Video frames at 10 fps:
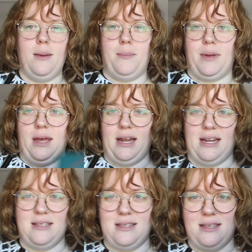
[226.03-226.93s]
but it
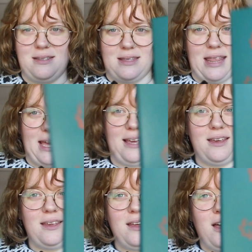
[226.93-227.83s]
is this
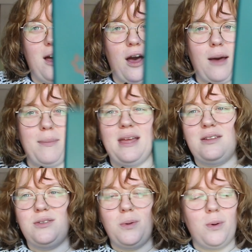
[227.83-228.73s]
like
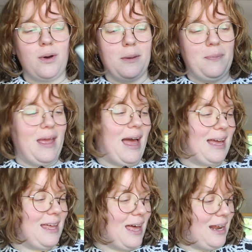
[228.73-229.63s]
hobbit door. I
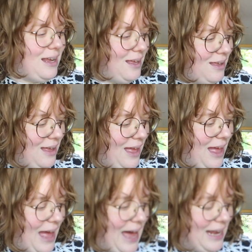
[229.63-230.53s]
kind of
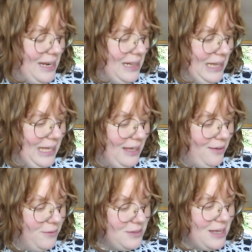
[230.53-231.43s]
added
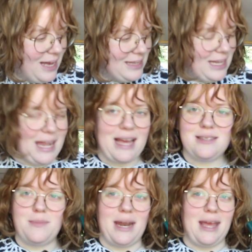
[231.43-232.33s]
leaves at the
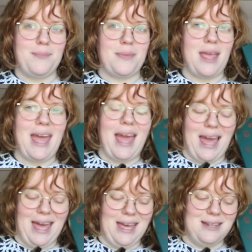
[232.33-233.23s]
last minute,
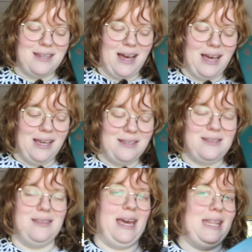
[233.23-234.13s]
and I
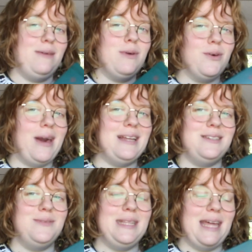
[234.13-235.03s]
slightly regret
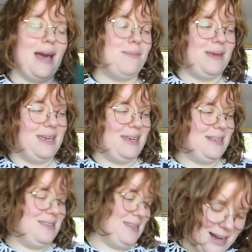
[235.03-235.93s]
doing that
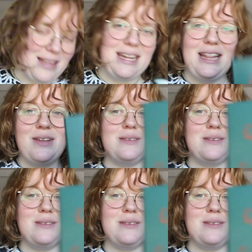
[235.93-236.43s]
because not that it looks